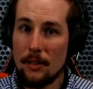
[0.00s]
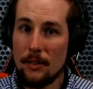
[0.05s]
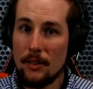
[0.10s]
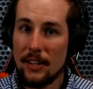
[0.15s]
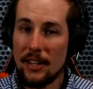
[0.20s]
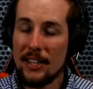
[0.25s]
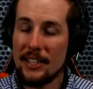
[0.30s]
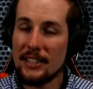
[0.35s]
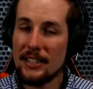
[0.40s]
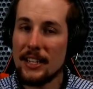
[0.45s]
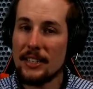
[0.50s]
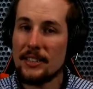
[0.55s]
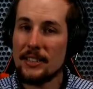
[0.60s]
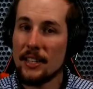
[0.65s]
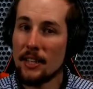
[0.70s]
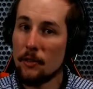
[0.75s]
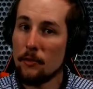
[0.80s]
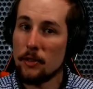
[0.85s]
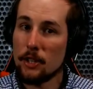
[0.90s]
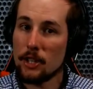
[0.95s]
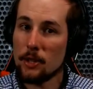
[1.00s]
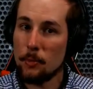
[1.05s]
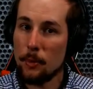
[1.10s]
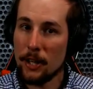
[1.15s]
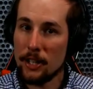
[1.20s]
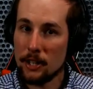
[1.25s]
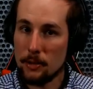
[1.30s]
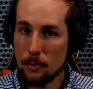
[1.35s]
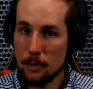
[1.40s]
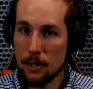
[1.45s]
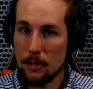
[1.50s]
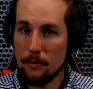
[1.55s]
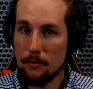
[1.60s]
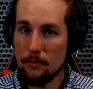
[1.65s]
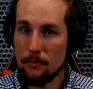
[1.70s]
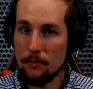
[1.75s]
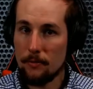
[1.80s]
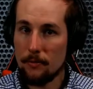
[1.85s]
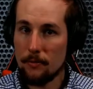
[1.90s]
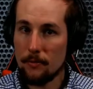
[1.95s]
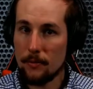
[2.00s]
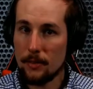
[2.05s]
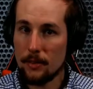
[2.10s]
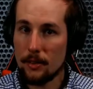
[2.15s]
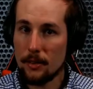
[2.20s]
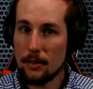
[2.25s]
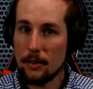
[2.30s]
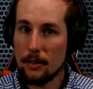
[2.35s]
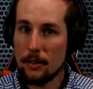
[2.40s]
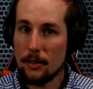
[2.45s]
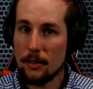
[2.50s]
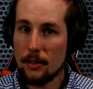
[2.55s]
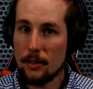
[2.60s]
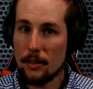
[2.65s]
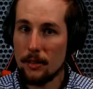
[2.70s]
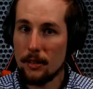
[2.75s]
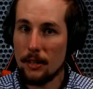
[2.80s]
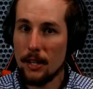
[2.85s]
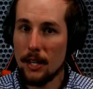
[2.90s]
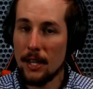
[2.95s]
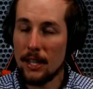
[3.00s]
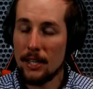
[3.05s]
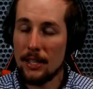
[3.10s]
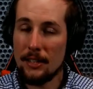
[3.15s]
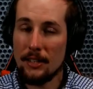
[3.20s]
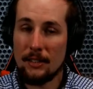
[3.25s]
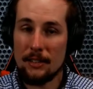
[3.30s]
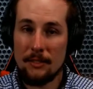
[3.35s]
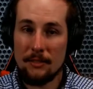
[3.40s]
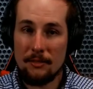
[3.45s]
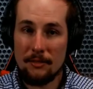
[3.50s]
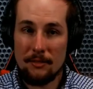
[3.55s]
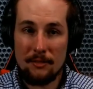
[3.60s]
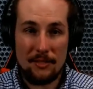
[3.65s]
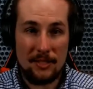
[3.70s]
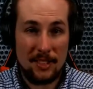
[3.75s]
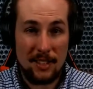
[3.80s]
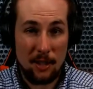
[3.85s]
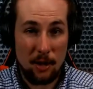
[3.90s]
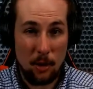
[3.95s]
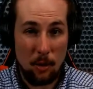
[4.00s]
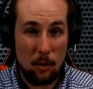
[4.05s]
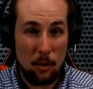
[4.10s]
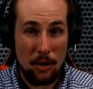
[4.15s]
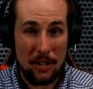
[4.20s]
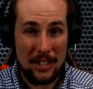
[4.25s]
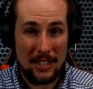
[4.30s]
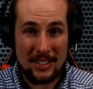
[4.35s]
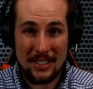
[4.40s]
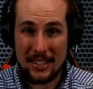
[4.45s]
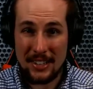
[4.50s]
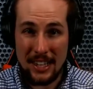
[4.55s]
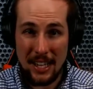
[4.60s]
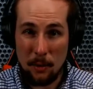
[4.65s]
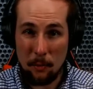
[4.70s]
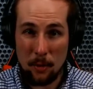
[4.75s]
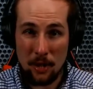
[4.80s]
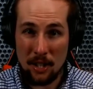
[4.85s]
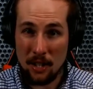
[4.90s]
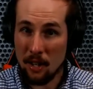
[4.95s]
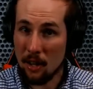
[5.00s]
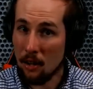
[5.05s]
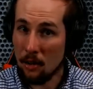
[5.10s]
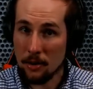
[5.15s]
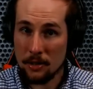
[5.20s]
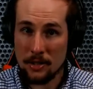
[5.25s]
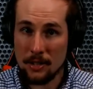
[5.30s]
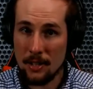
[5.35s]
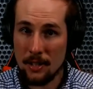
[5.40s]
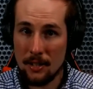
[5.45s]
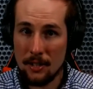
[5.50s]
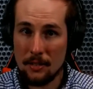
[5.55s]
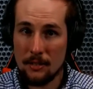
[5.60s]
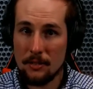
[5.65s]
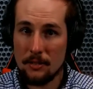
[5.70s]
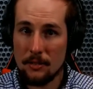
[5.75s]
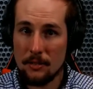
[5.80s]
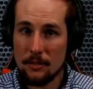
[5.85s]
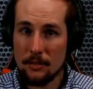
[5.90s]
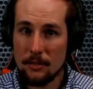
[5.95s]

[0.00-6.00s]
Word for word: It is a sin of displacement. And it, their core, isn't that what all sin is?